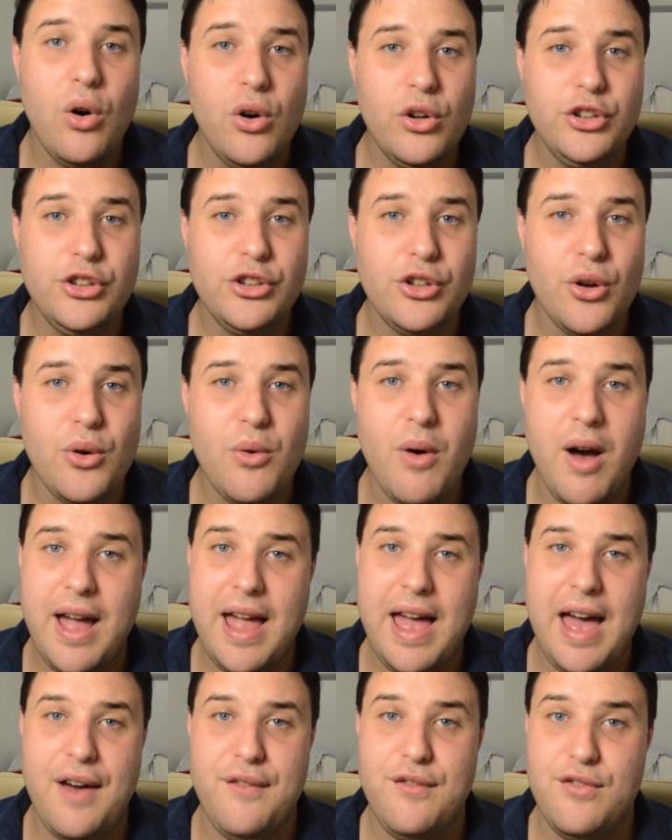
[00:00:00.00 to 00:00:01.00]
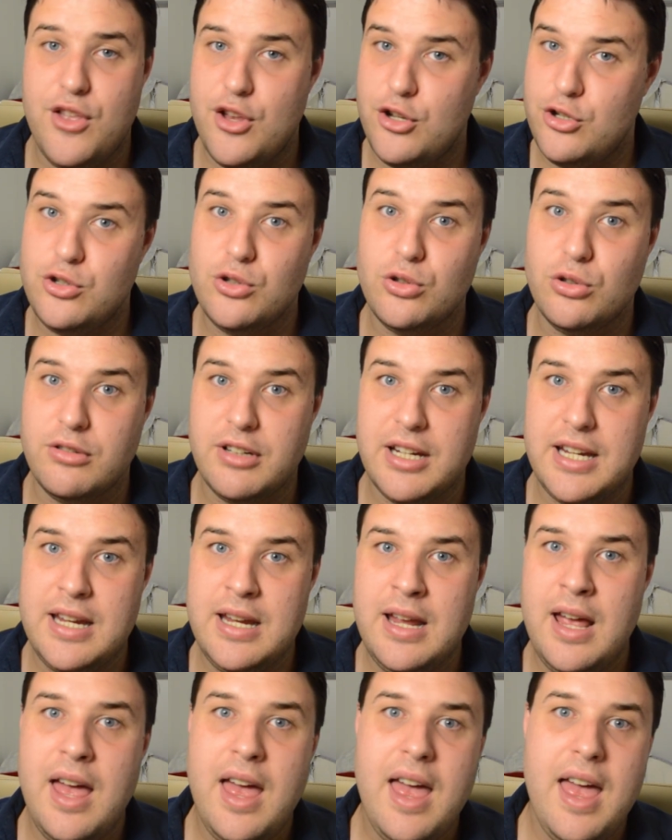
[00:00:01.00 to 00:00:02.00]
Also, I have the
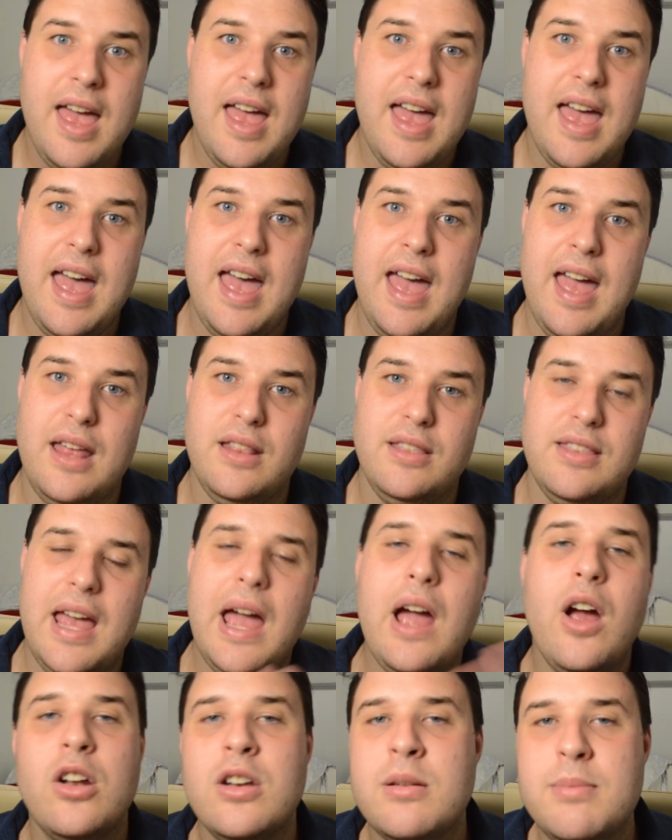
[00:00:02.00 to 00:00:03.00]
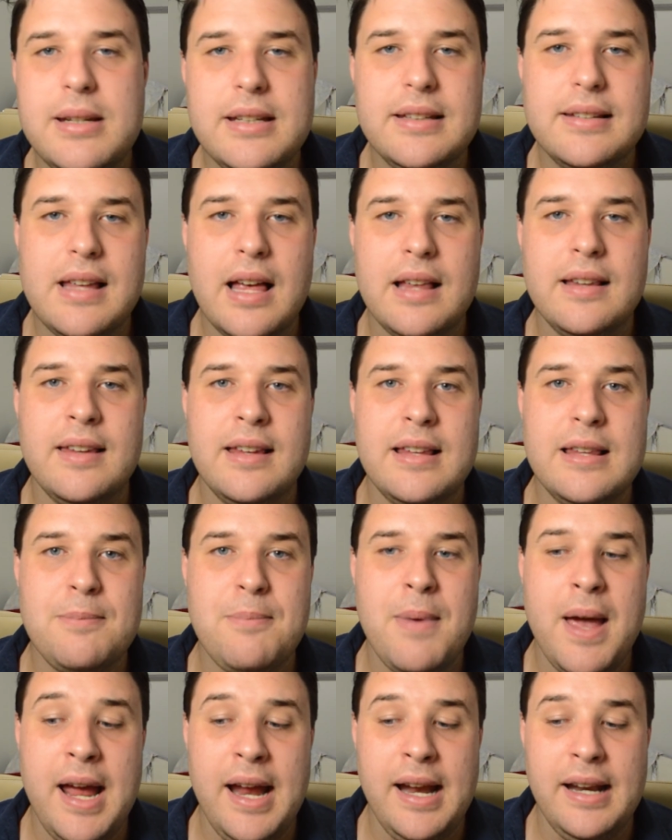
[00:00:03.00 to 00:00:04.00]
jury and they're going to be discussing
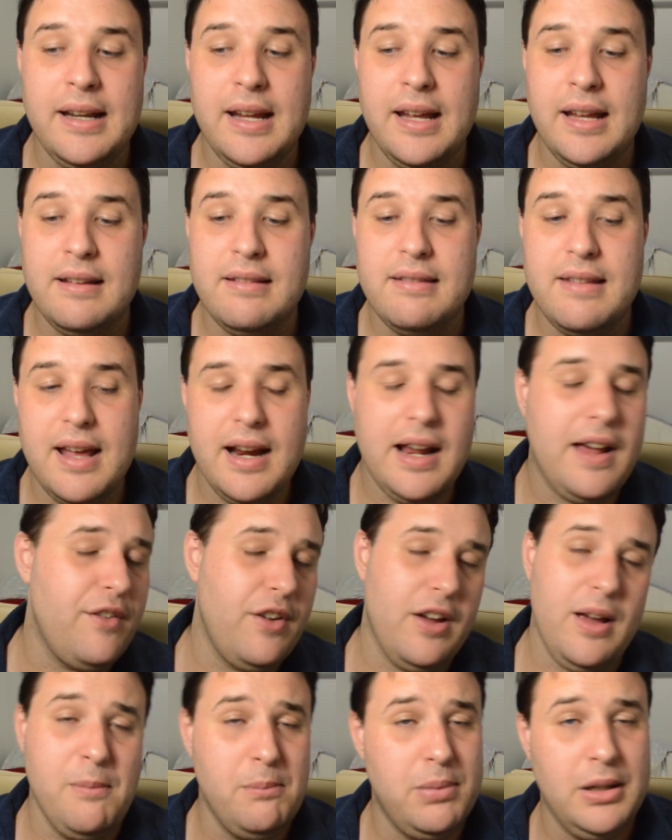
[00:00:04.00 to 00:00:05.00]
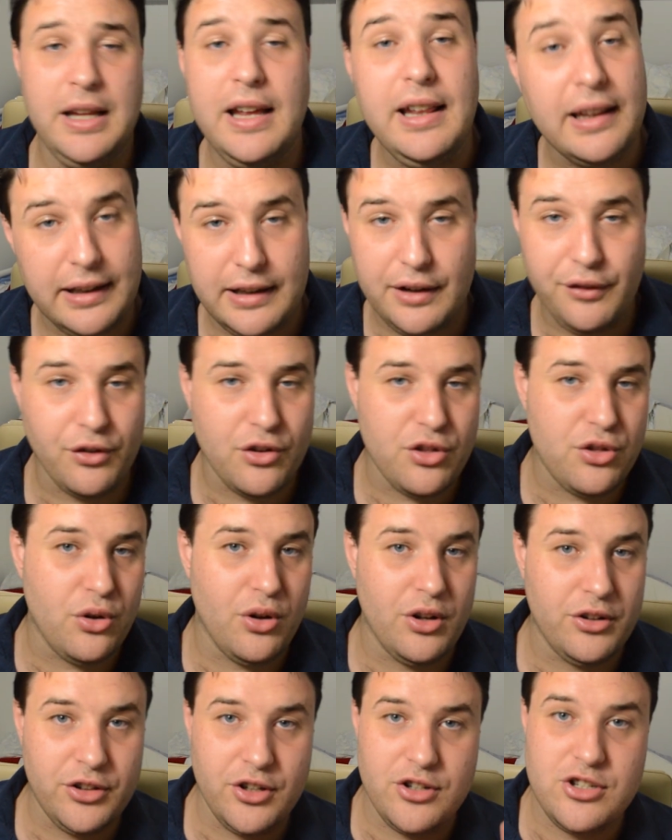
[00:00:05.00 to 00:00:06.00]
Spain and they're giving completely different thoughts.